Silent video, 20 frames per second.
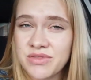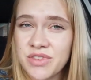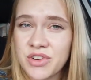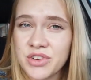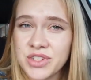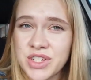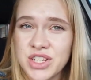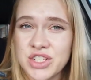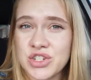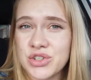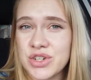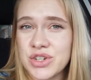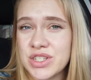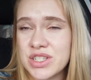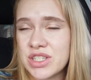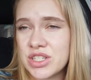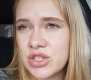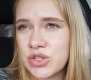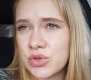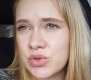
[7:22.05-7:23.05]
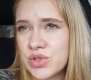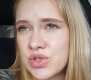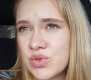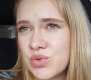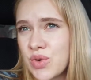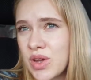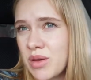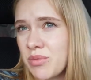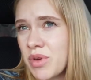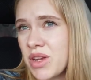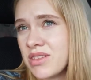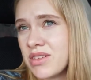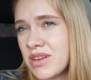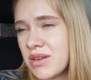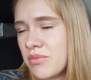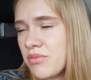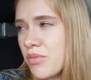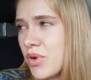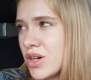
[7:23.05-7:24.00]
very dangerous to swim in.